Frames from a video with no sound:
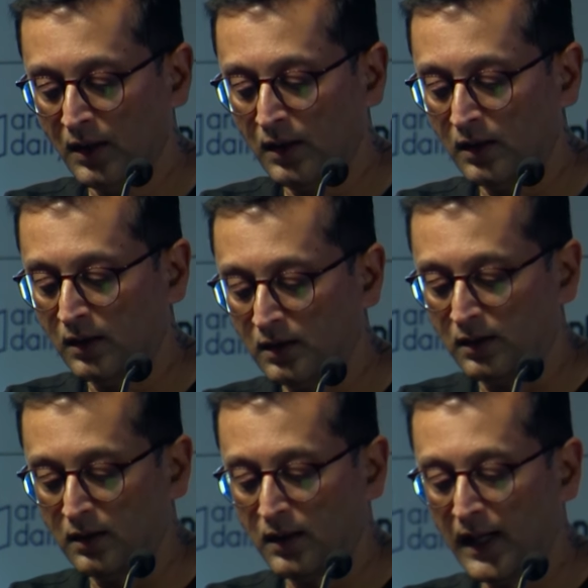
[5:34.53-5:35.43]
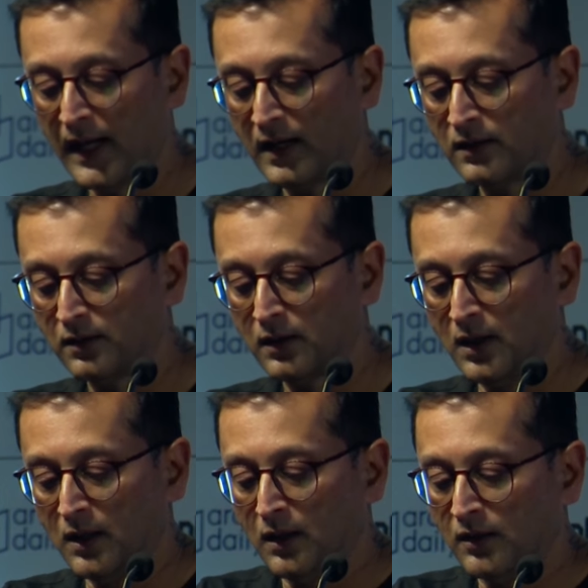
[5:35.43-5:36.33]
And
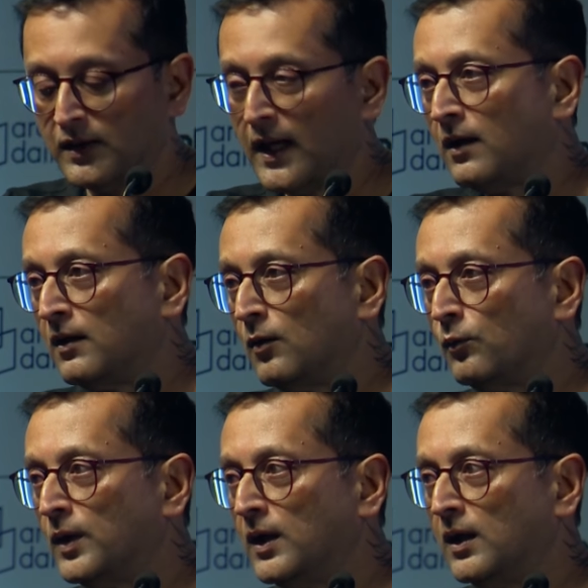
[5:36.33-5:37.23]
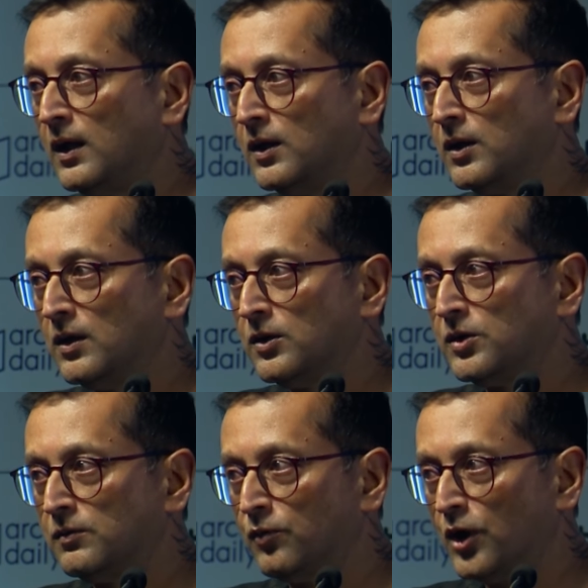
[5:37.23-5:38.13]
then we
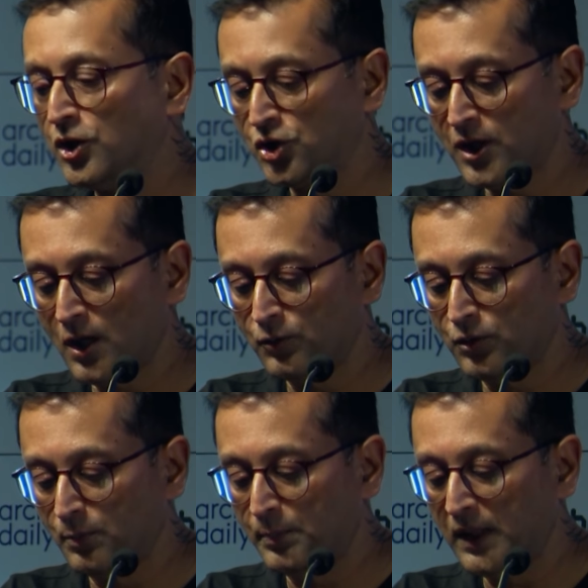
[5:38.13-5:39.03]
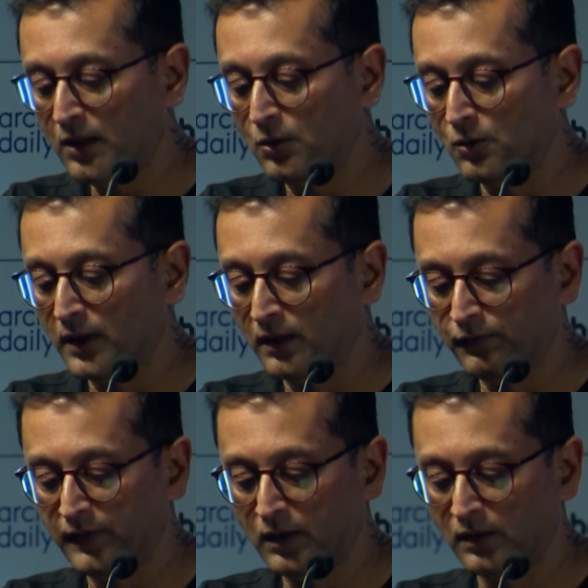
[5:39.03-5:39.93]
reached out to Pico in
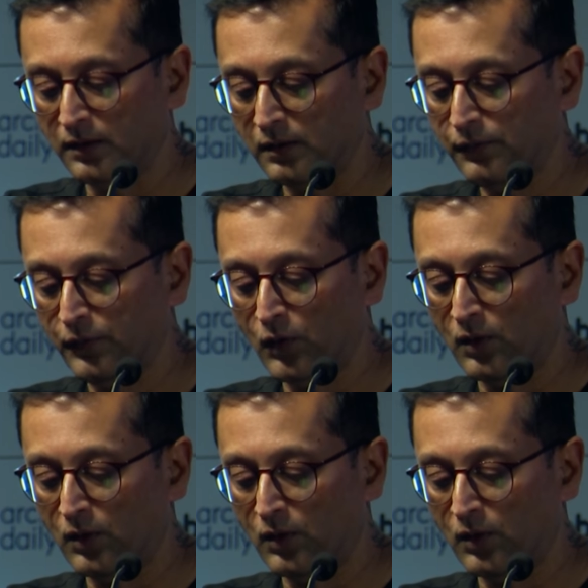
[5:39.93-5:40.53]
Finland for